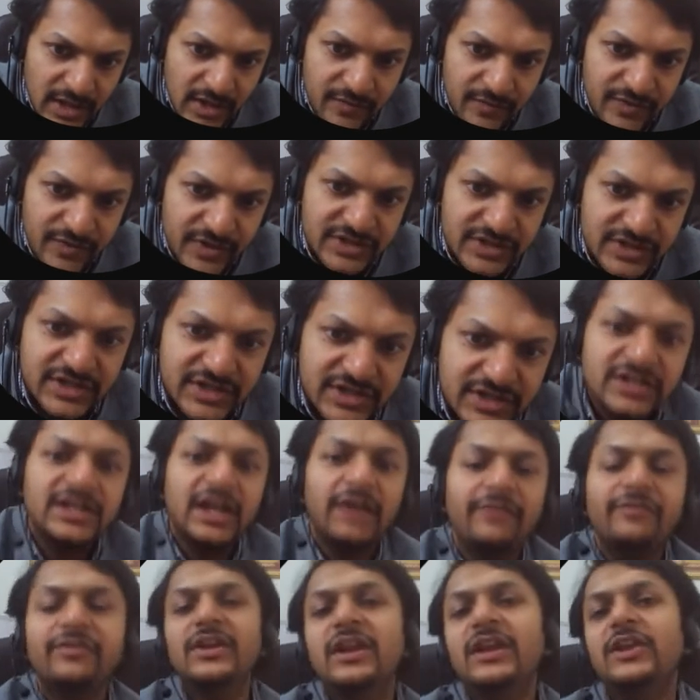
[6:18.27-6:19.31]
which is
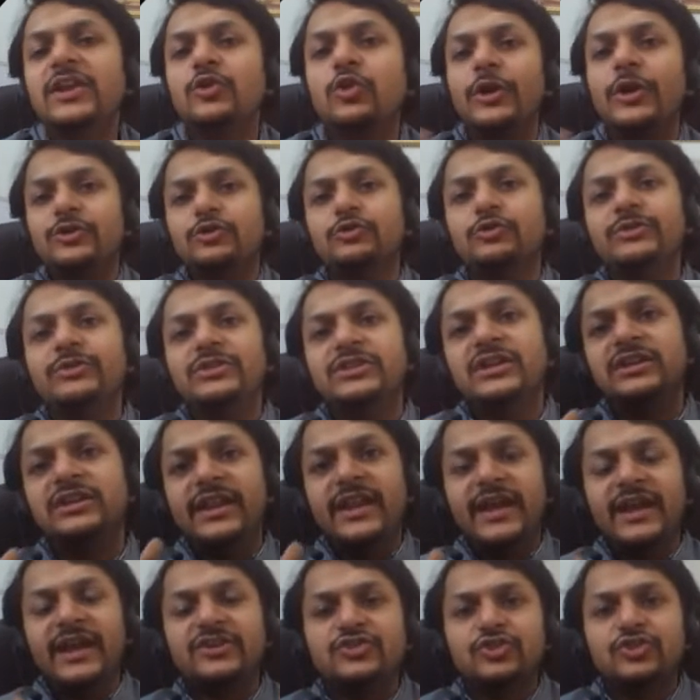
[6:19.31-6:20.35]
definitely going to be the
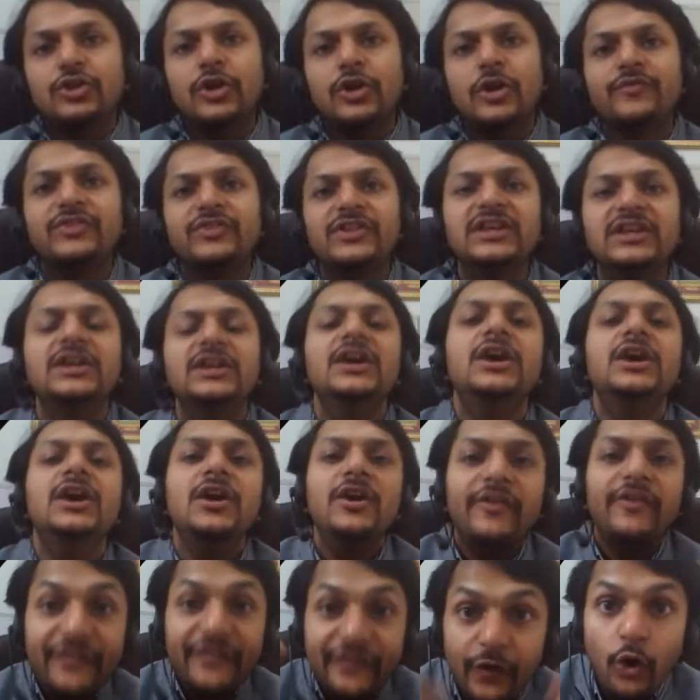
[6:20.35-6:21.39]
direction of the
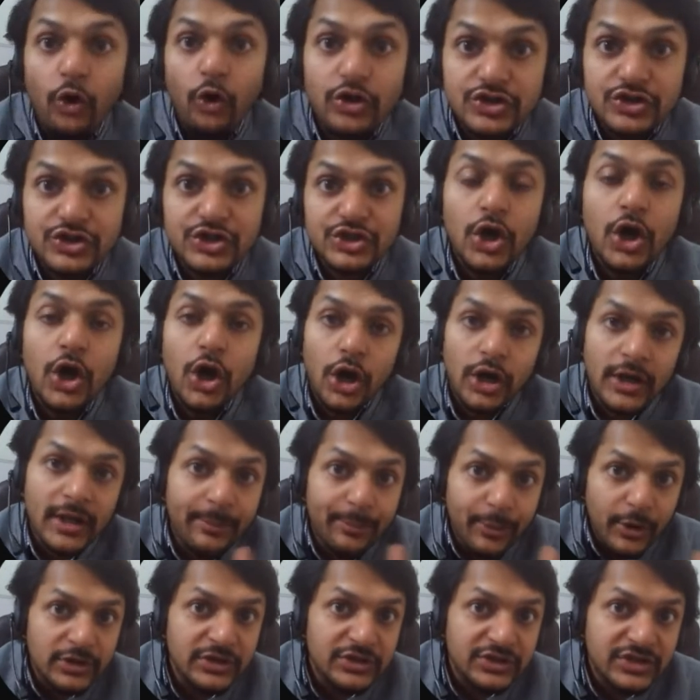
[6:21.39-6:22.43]
force on a
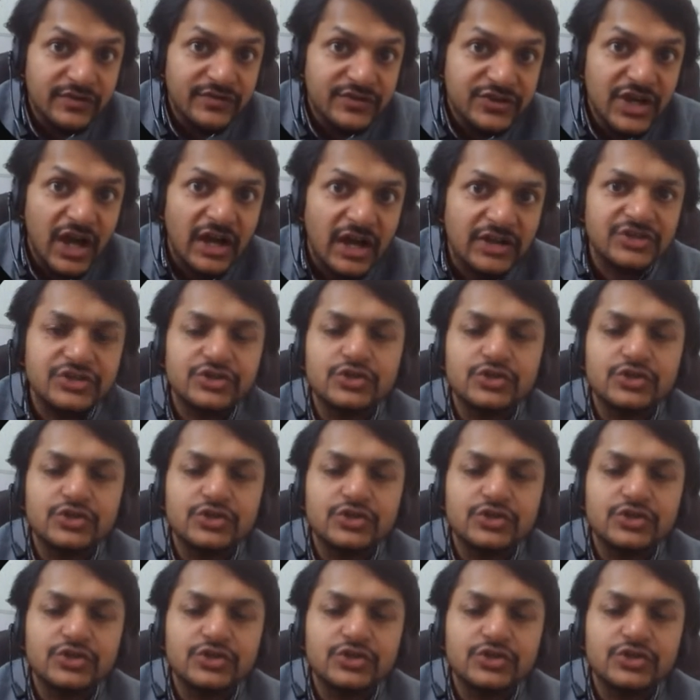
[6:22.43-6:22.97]
positive charge.